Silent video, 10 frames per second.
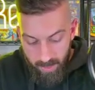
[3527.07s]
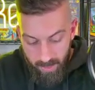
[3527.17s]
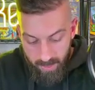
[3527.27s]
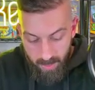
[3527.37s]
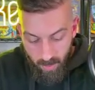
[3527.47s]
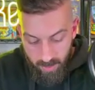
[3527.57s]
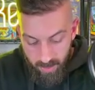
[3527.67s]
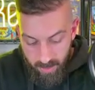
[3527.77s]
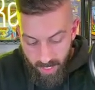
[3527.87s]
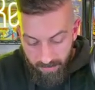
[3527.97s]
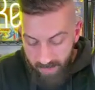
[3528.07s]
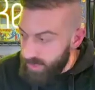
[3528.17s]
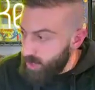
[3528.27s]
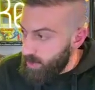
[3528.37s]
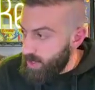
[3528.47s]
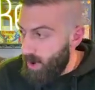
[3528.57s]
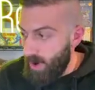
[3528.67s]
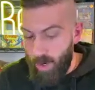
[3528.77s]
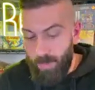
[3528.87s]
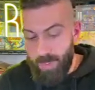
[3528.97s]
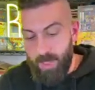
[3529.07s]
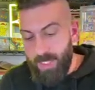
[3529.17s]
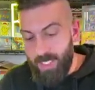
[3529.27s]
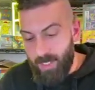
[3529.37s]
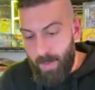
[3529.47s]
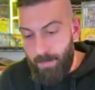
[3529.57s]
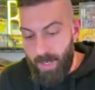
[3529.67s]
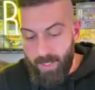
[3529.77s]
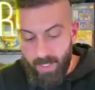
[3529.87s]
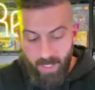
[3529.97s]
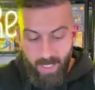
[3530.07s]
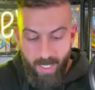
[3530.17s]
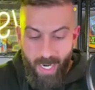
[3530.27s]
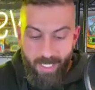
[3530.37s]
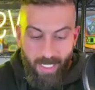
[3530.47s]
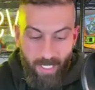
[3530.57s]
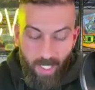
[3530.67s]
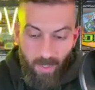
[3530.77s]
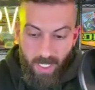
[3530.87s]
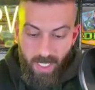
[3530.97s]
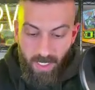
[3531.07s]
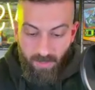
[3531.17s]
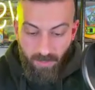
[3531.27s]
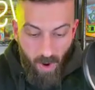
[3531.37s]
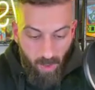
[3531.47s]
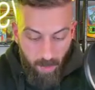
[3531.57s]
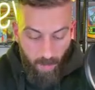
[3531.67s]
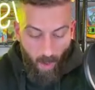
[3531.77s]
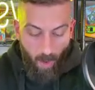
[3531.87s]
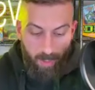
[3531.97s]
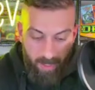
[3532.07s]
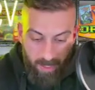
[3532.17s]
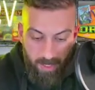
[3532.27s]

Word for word: These ones are definitely a little bit harder to open. Some of these are like butter, and they literally just fall apart.